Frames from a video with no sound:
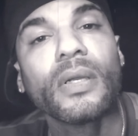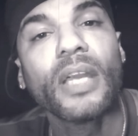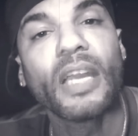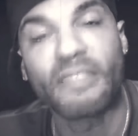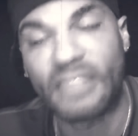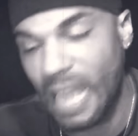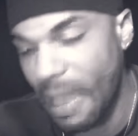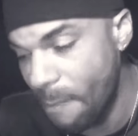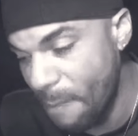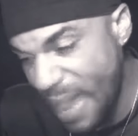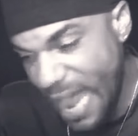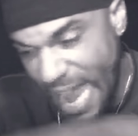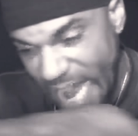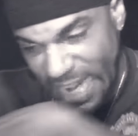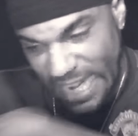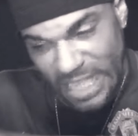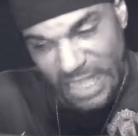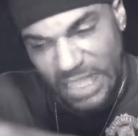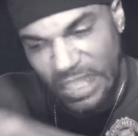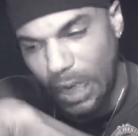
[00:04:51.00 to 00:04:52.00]
if that
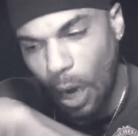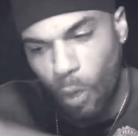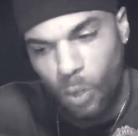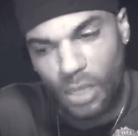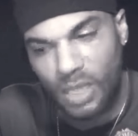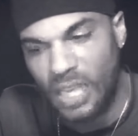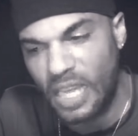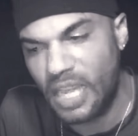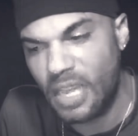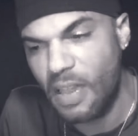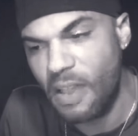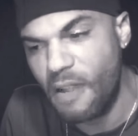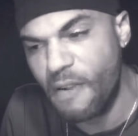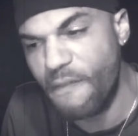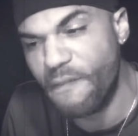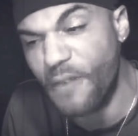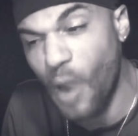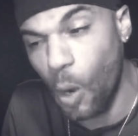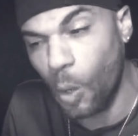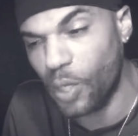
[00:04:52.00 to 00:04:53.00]
man is totally
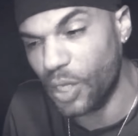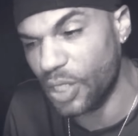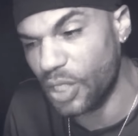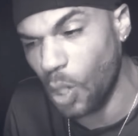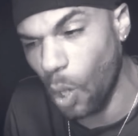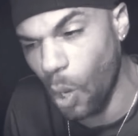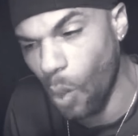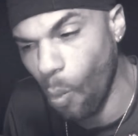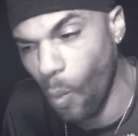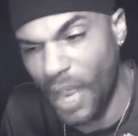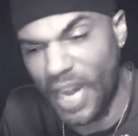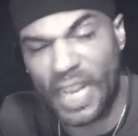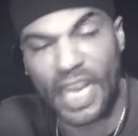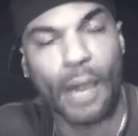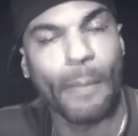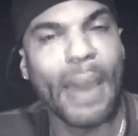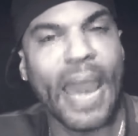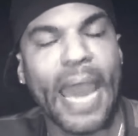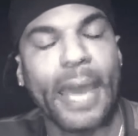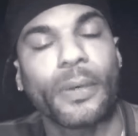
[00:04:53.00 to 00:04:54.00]
focused on winning
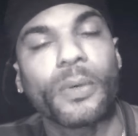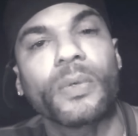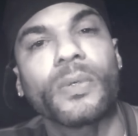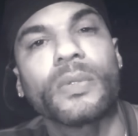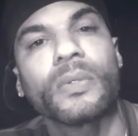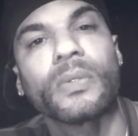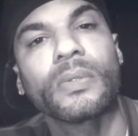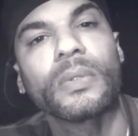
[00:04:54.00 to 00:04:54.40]
a battle.